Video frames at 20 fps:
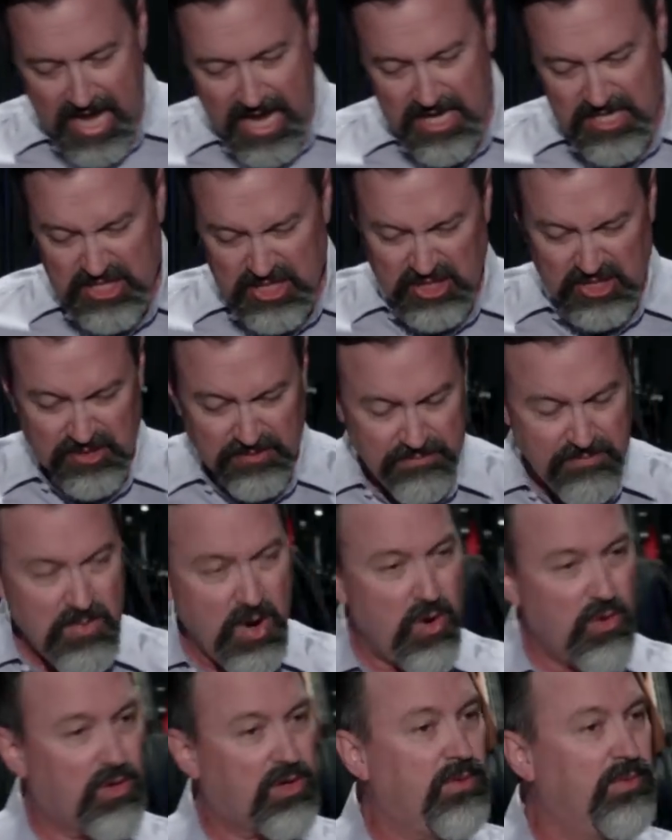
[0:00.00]

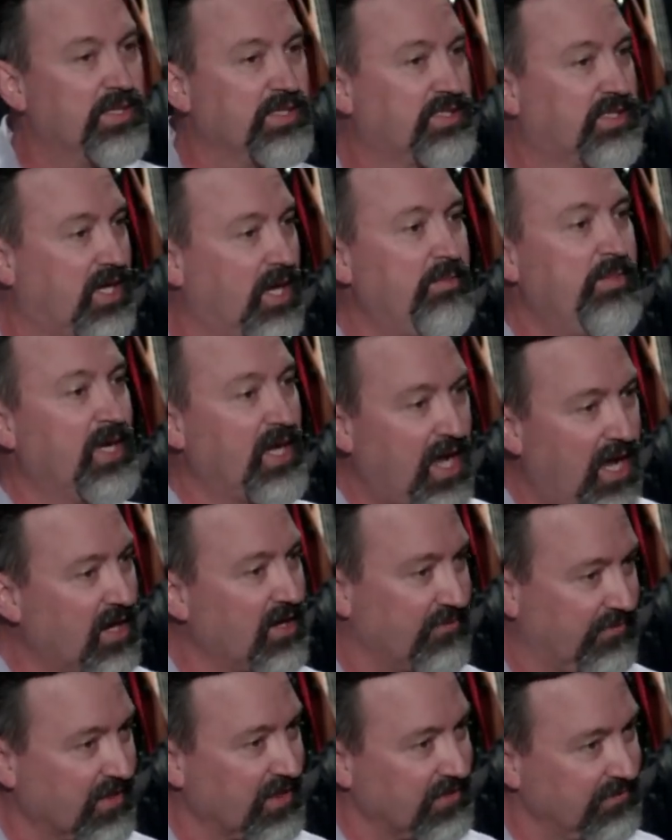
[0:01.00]
smoke was coming out
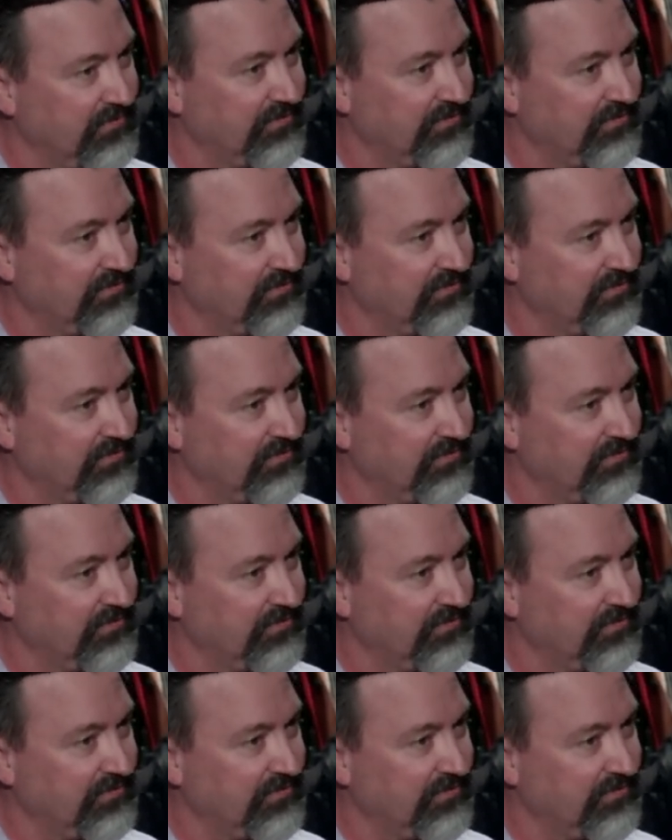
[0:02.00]
of it.